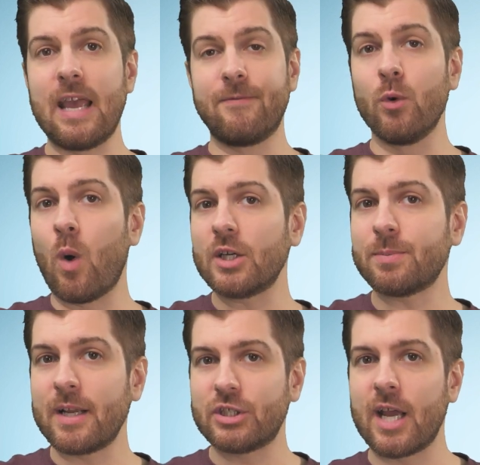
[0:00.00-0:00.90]
If you
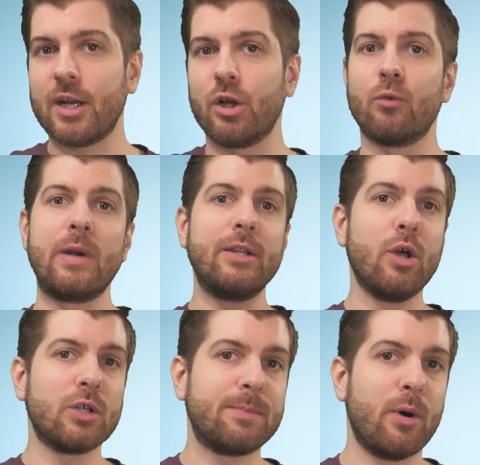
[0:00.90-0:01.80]
watch my channel, read
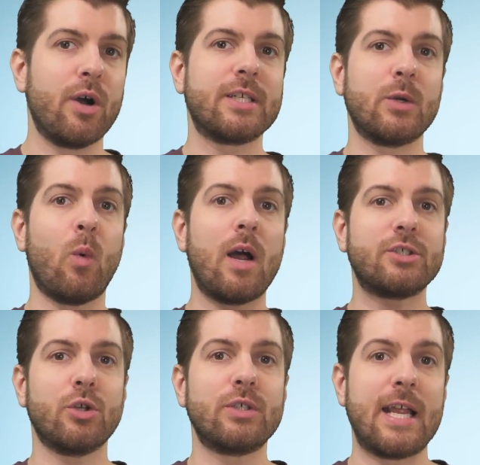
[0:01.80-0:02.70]
those books, and
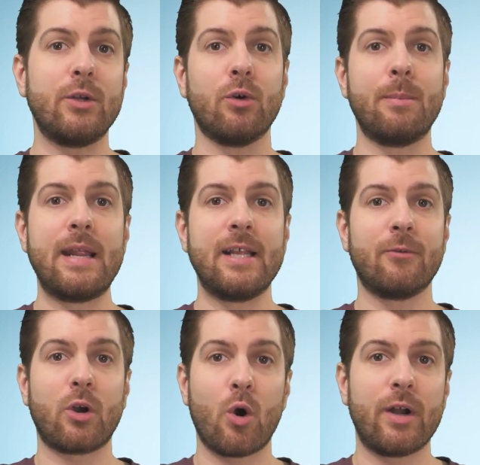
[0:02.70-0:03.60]
watch those annual meeting
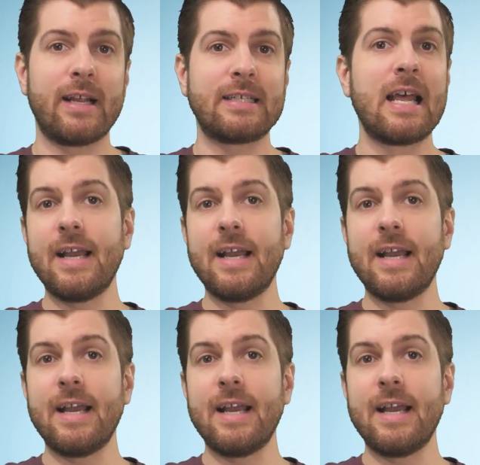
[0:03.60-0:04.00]
recordings,